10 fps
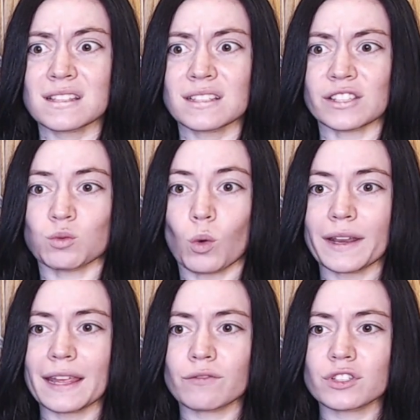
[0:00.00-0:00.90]
It's one
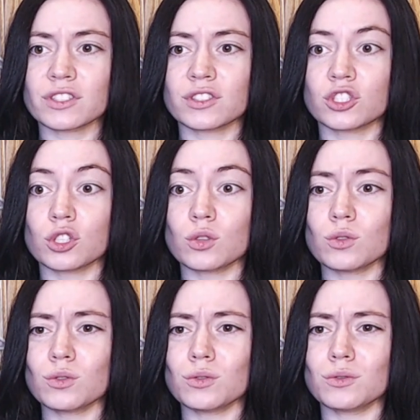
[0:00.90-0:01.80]
hand versus two.
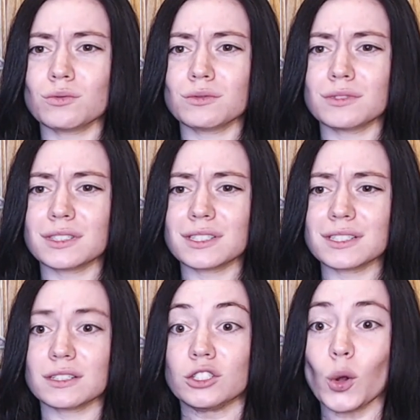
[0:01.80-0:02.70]

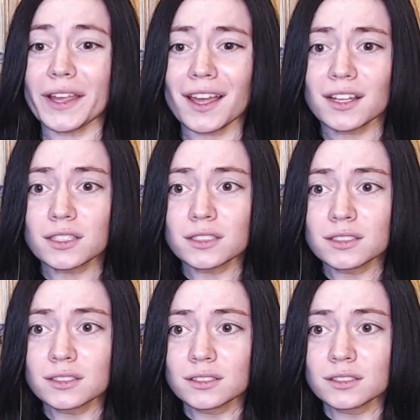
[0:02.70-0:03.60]
Noya!
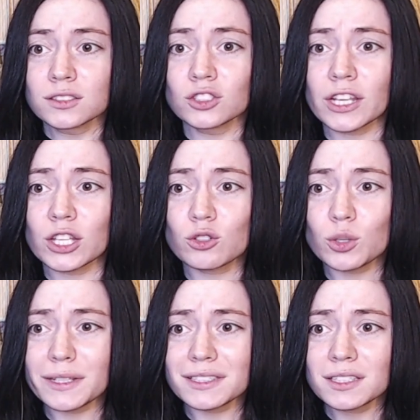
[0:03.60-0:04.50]
Can you do
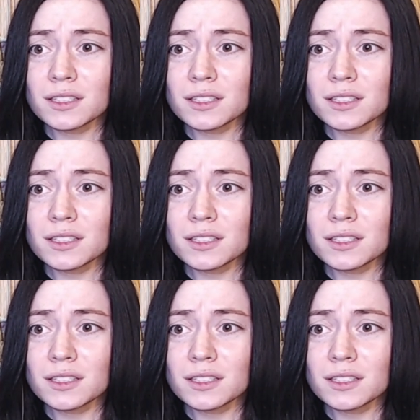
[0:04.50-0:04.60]
it?